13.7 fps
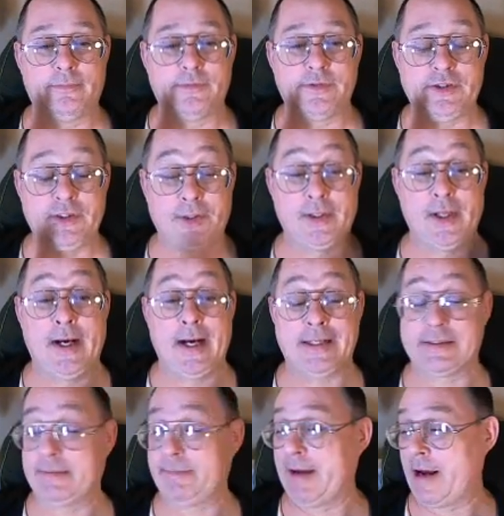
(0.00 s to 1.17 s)
seal lead
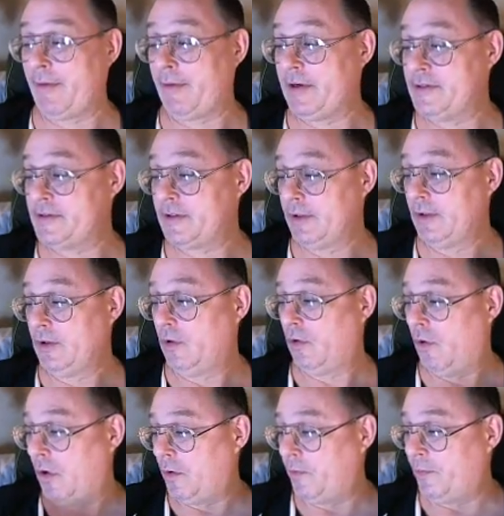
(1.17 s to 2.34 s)
acid batteries or